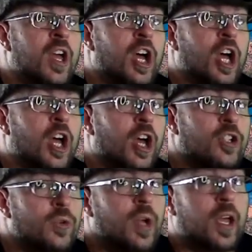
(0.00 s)

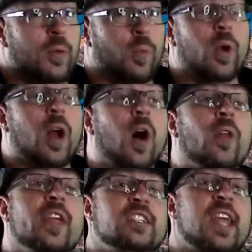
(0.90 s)
and what
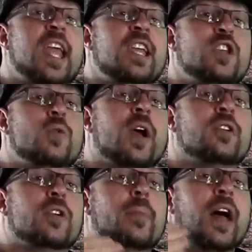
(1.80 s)
all they take, you
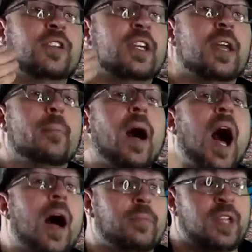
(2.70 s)
guys are about to get
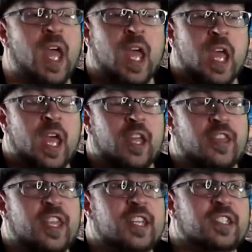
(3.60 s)
popped.
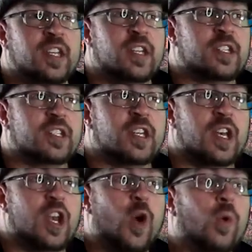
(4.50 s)
This is
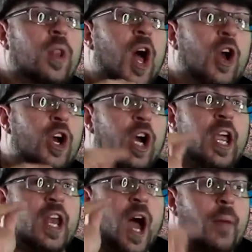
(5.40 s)
no longer
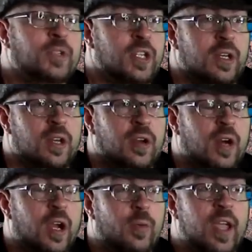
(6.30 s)
an option,
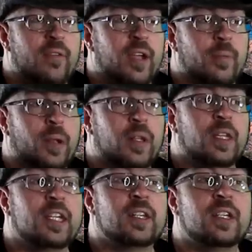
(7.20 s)
all right? We have a
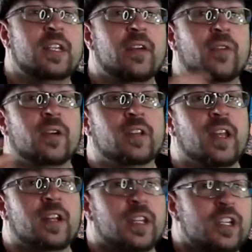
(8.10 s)
completely different
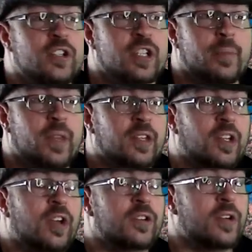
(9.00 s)
set of leadership in this
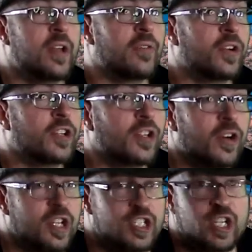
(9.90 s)
country, different
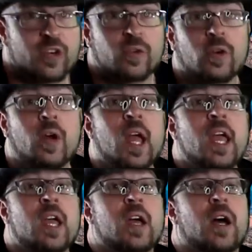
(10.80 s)
attorney general,
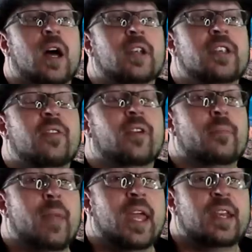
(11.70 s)

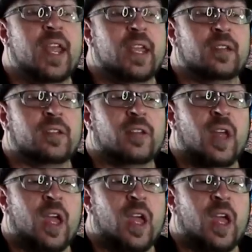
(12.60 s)
different mandates.